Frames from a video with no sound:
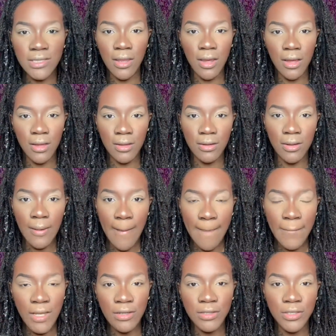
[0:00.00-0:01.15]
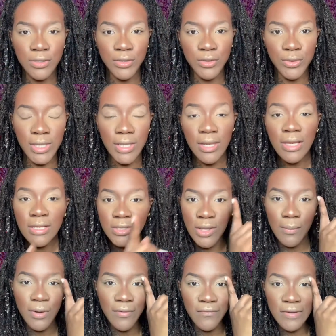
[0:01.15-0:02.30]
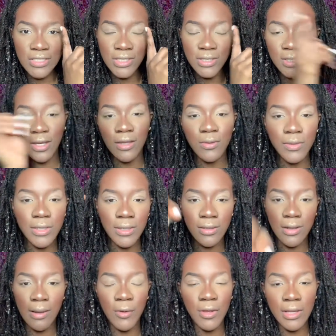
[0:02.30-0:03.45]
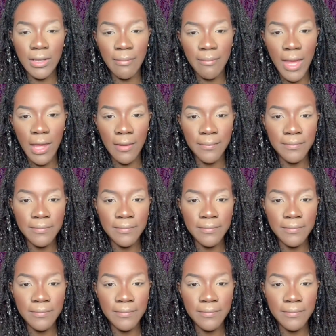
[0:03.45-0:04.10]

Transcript: long, you know, to do it. So I'm going to finish this other one and then I'm going to come back.